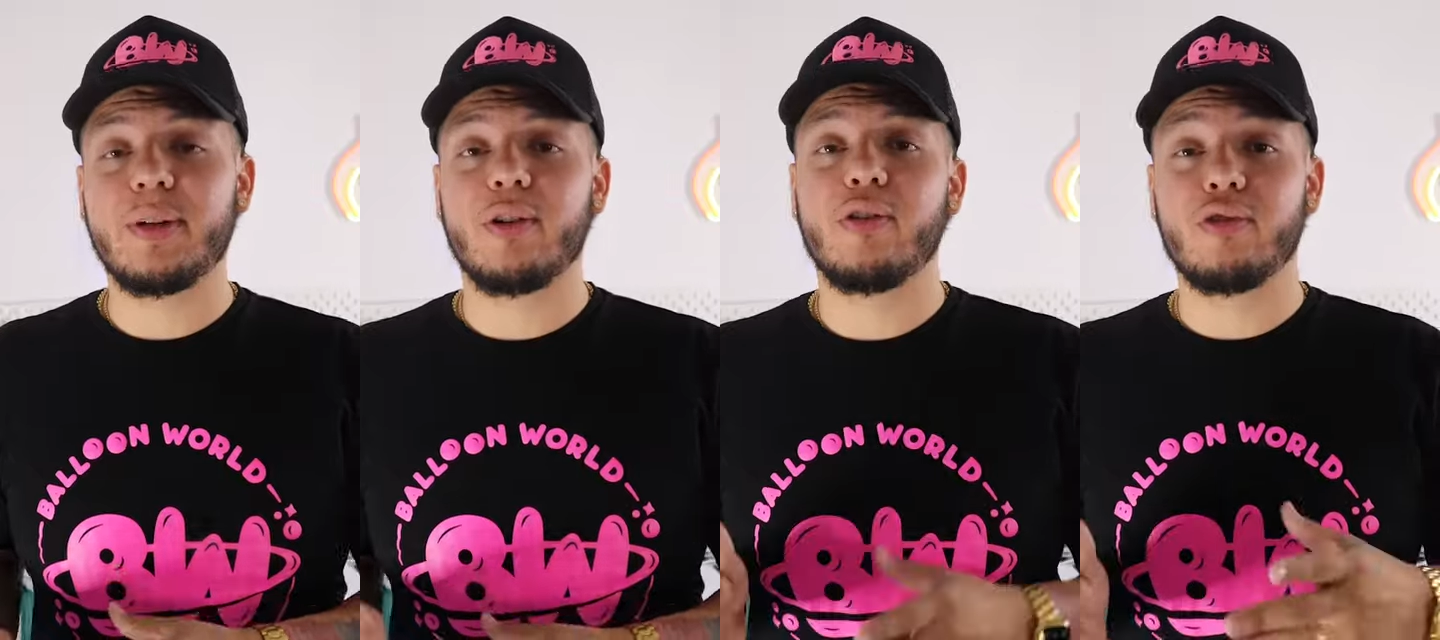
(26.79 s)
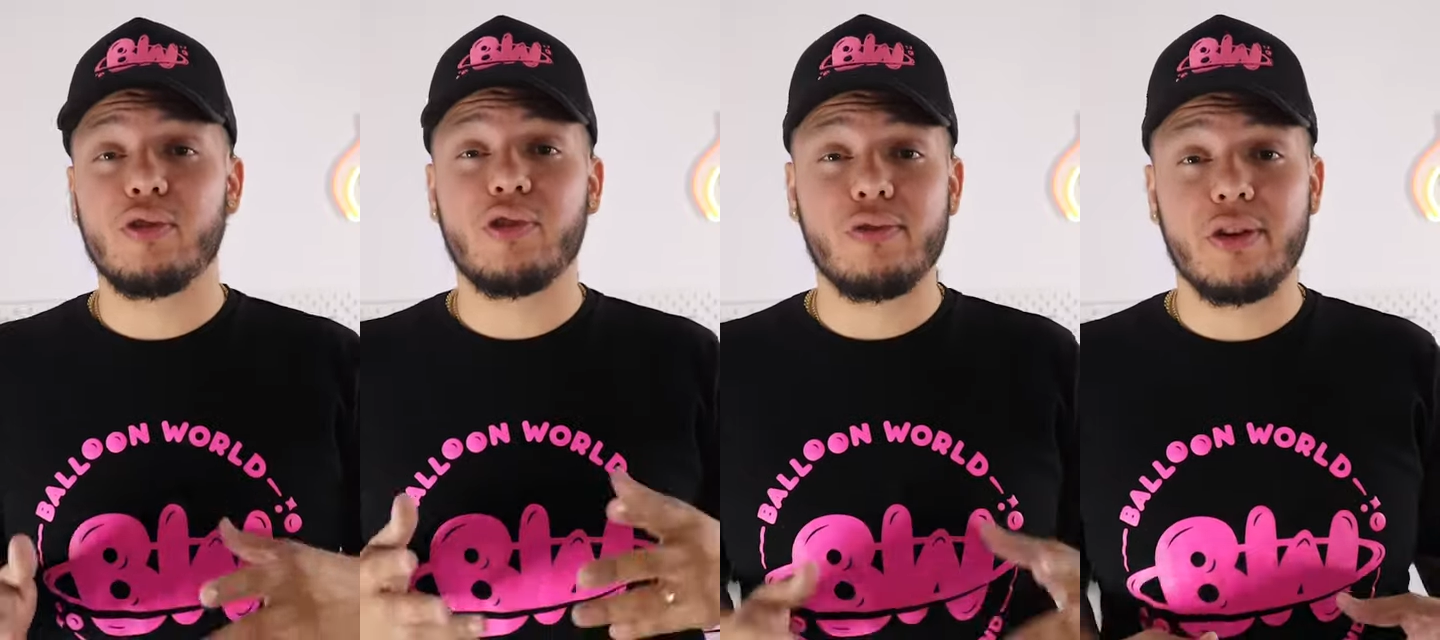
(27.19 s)
but
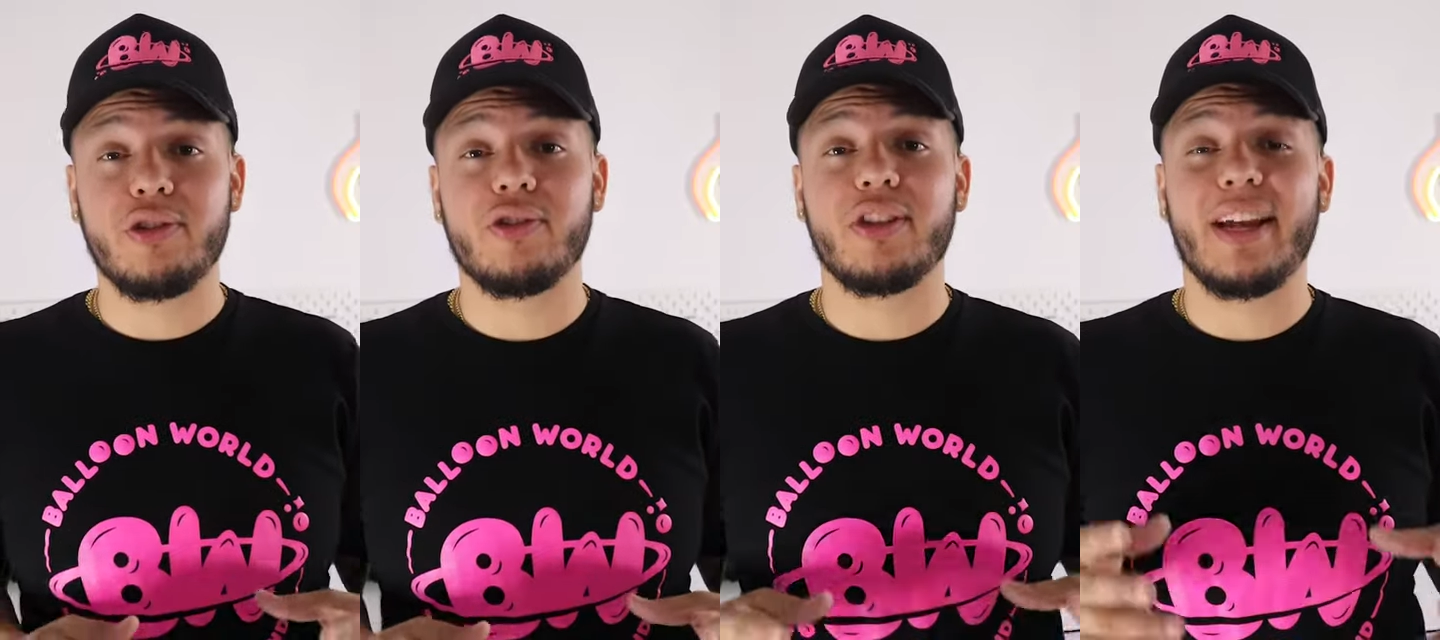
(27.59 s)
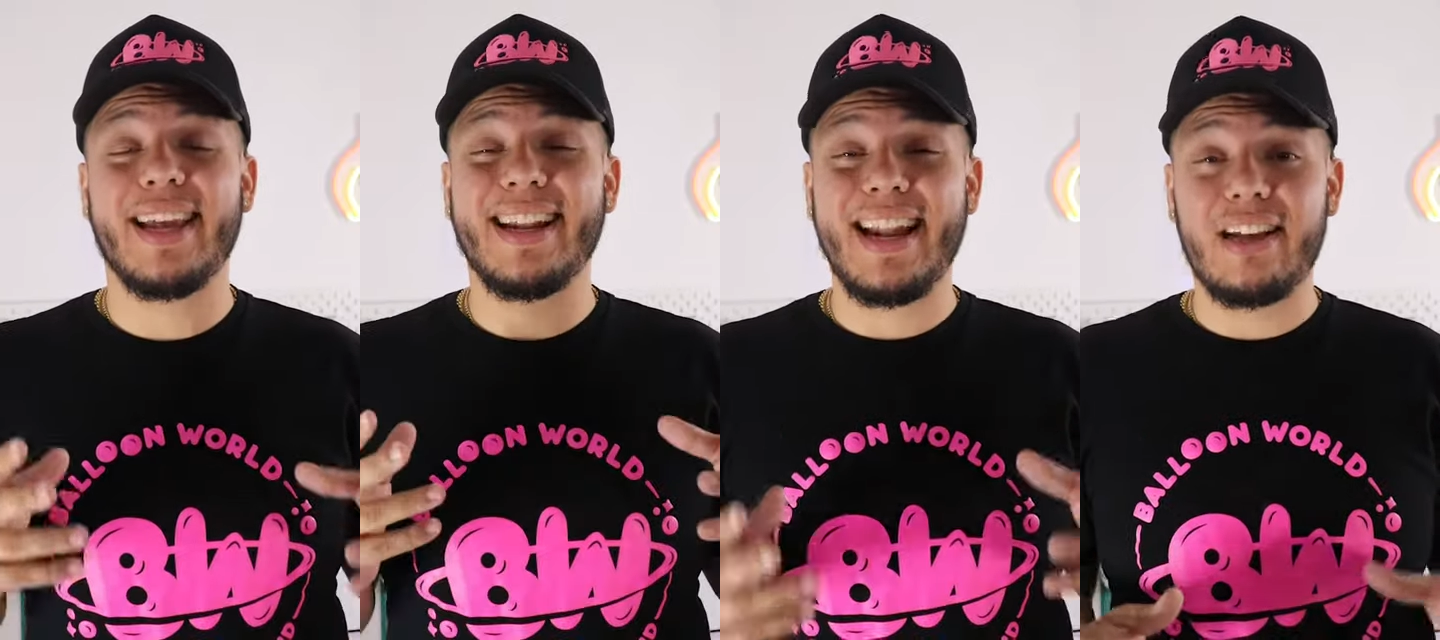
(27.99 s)
also structures that
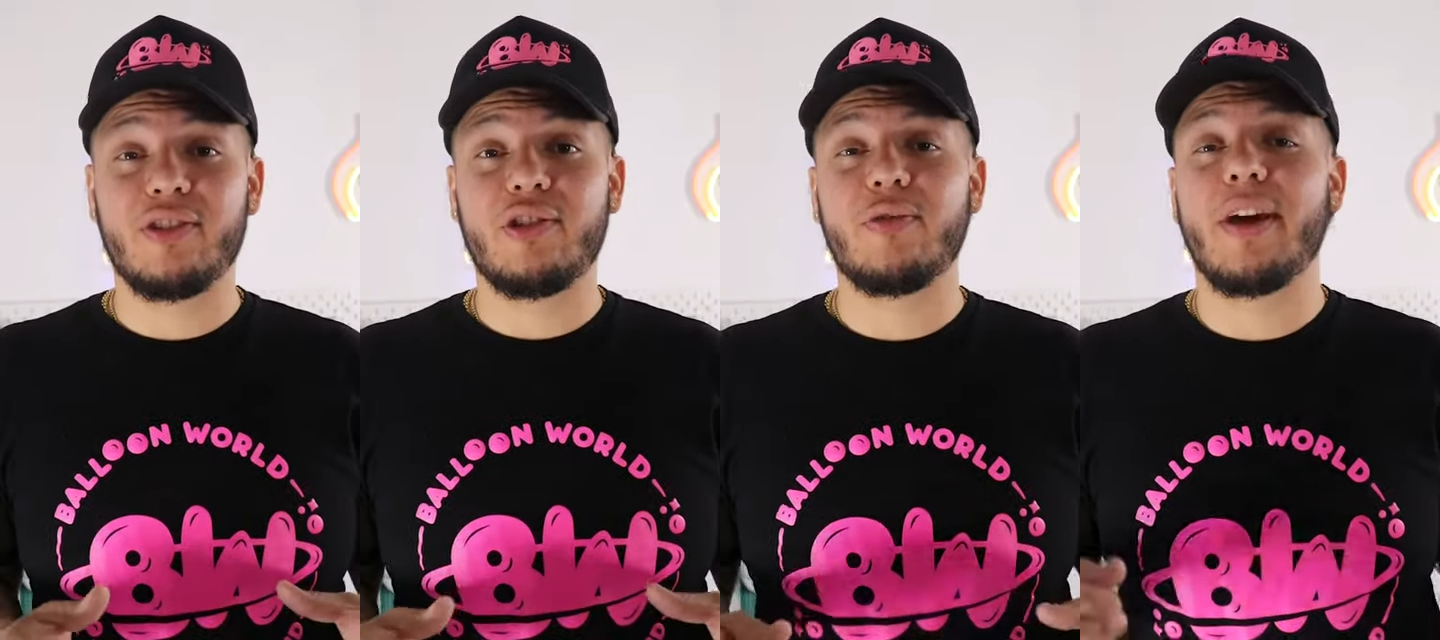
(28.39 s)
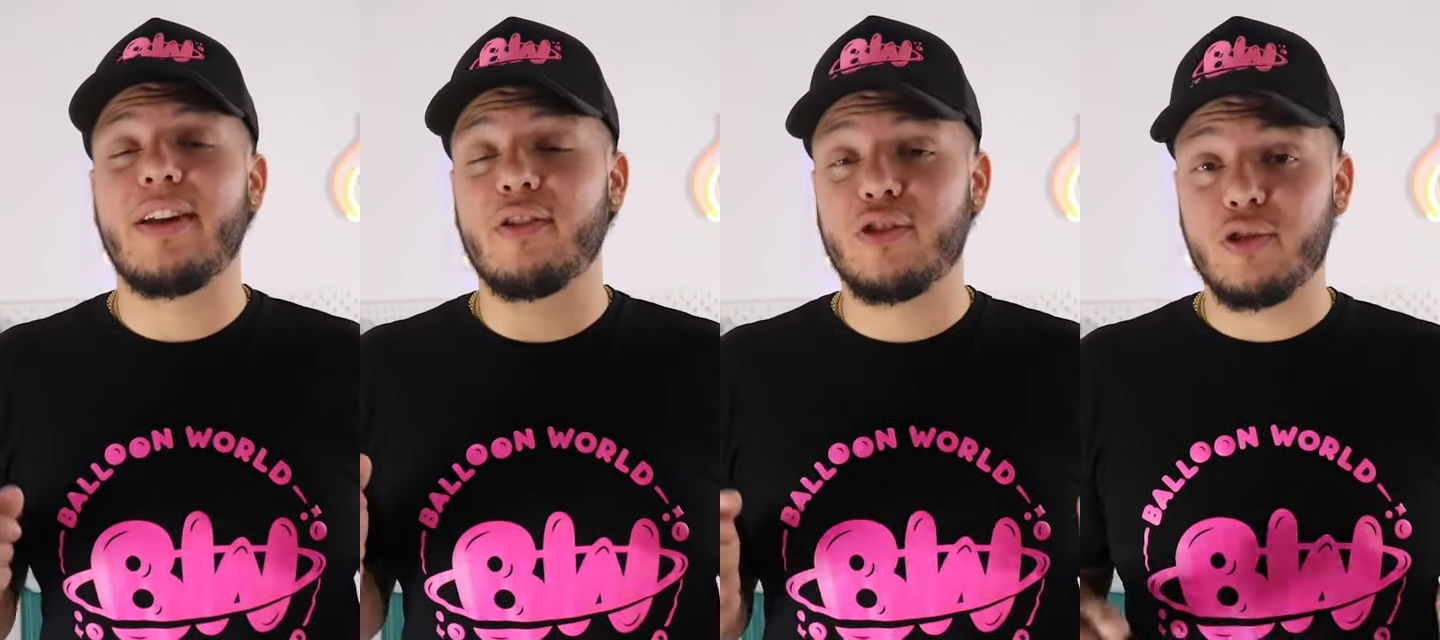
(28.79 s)
can last you
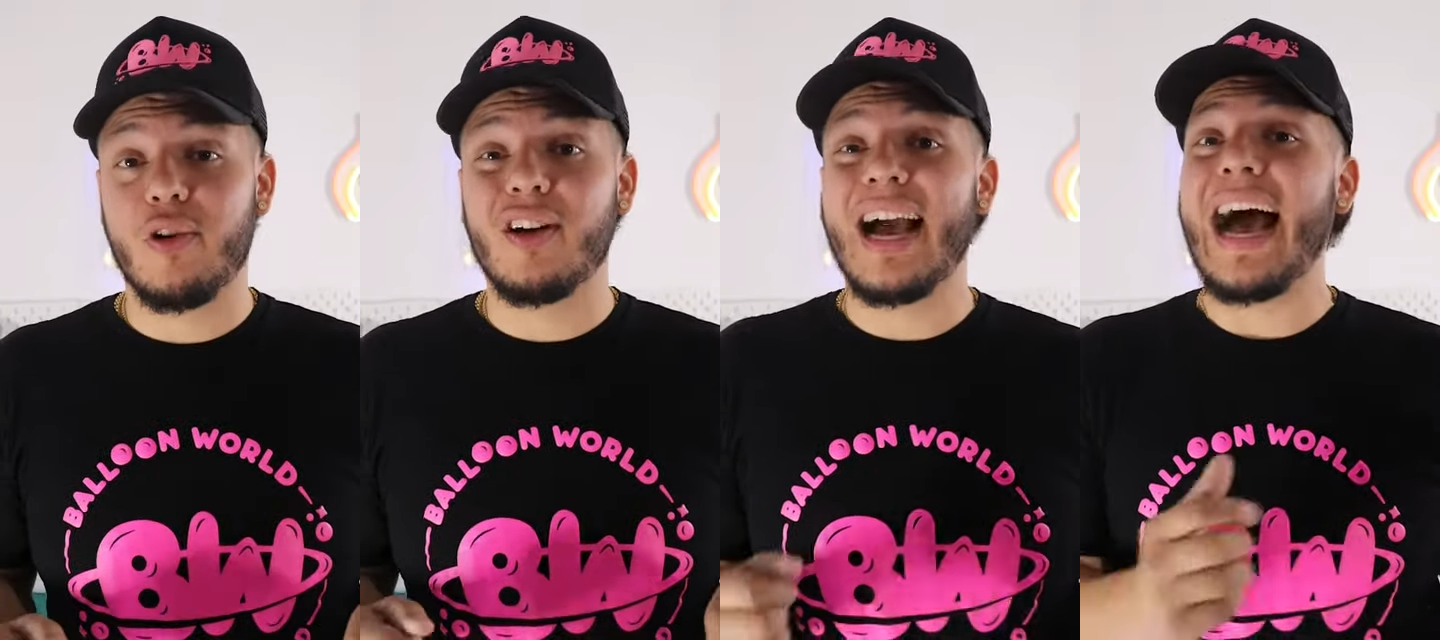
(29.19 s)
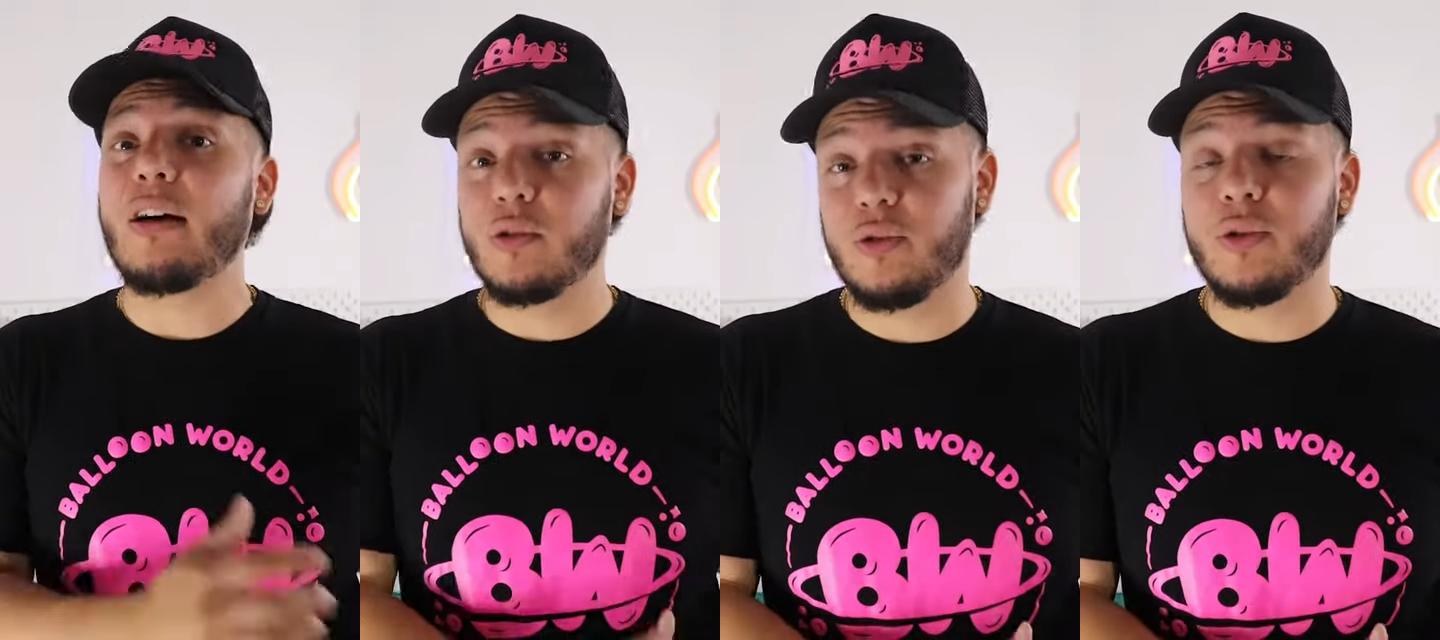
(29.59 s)
and are strong
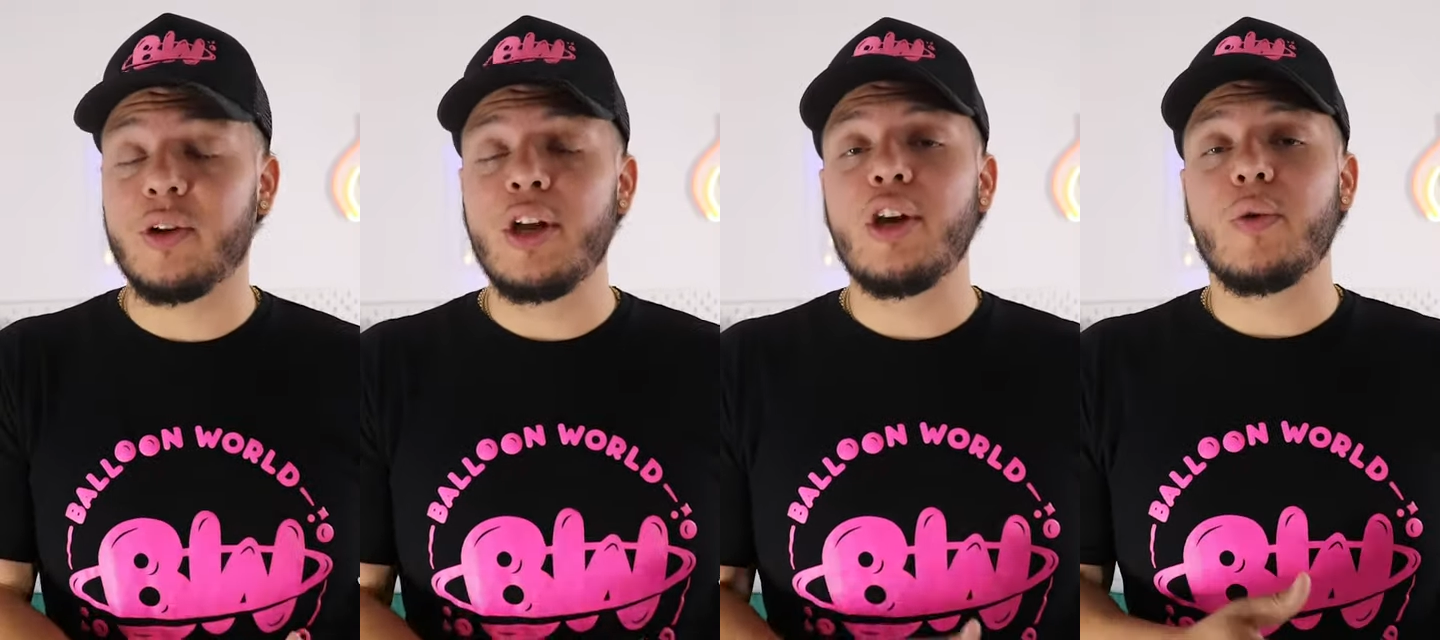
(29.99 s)
outdoor.